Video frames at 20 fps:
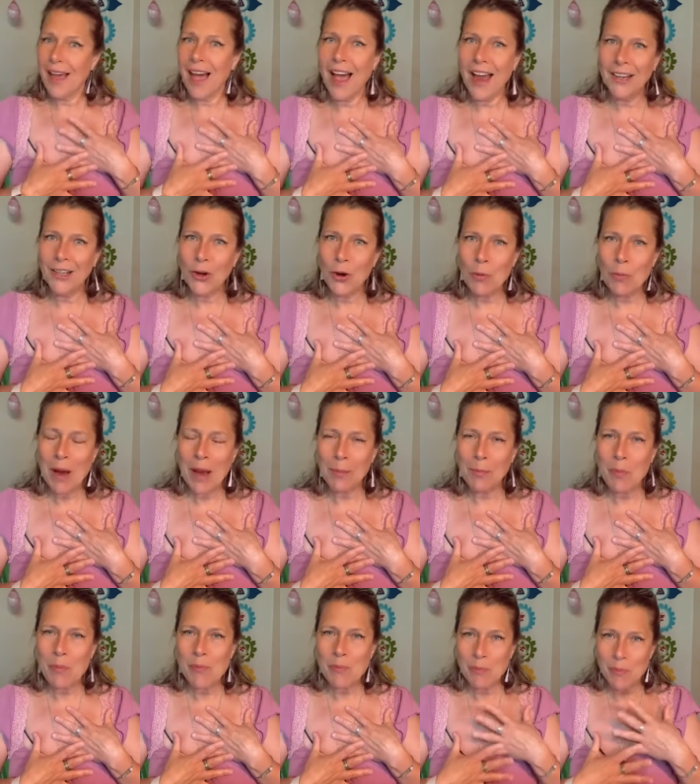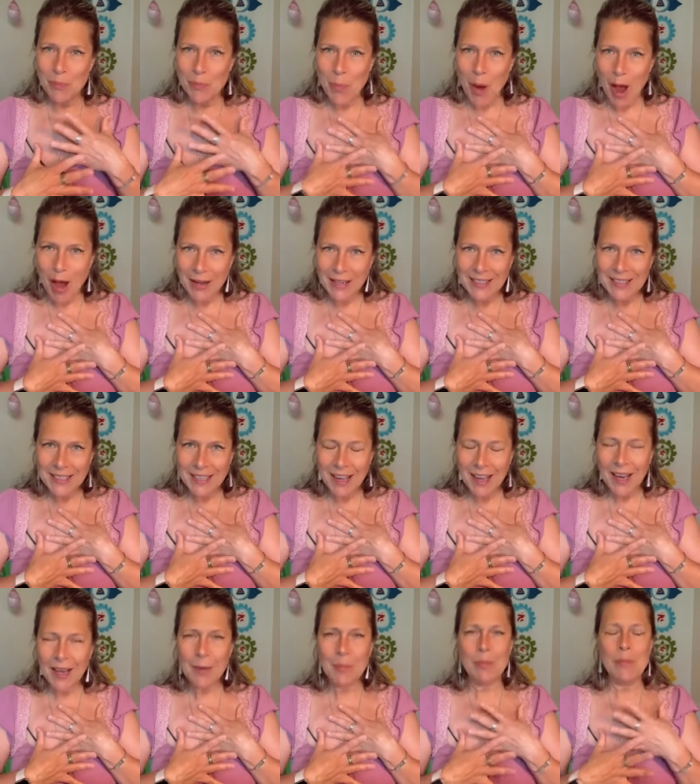I know my body
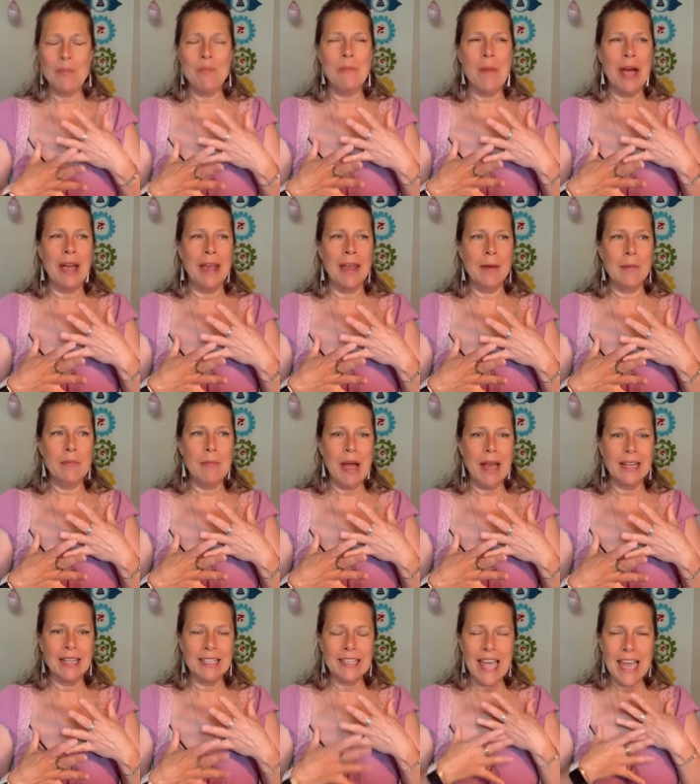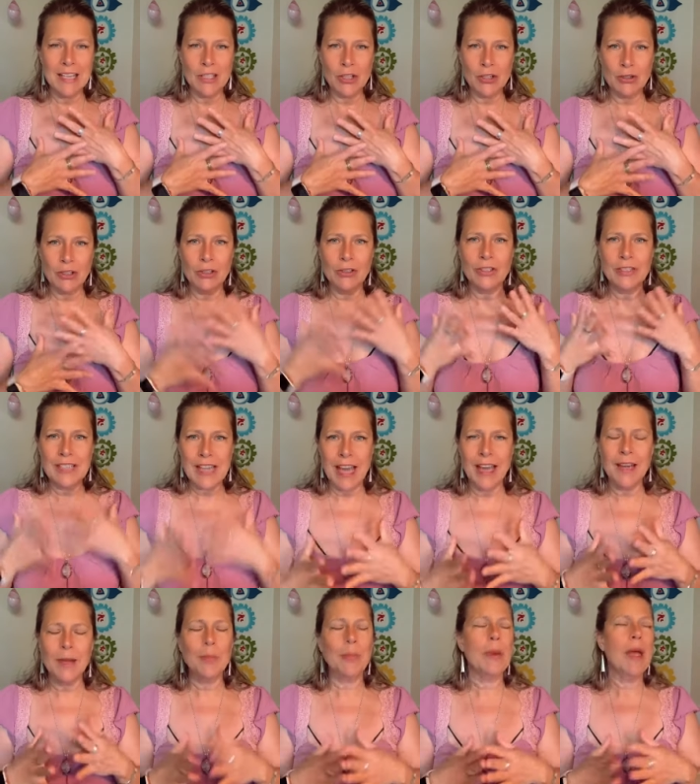type, my, my glandular
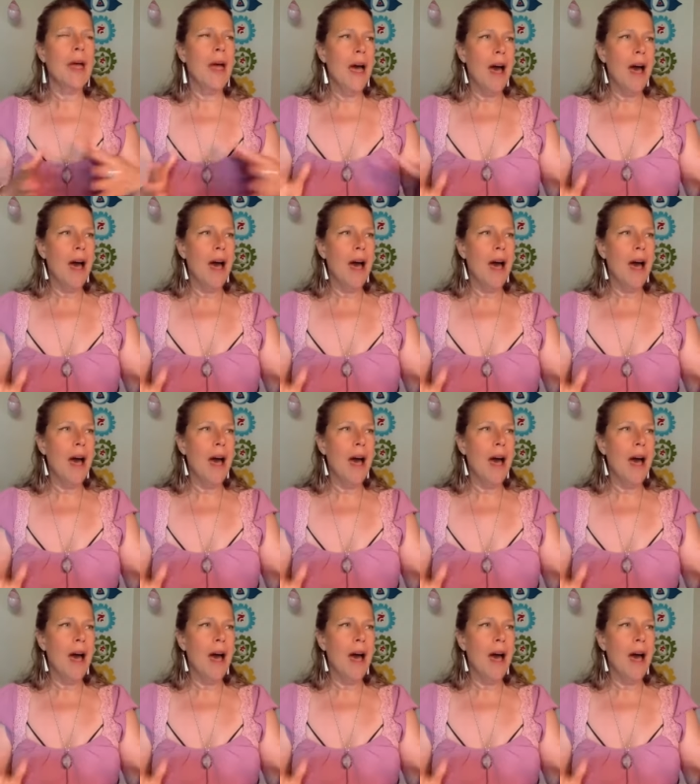type.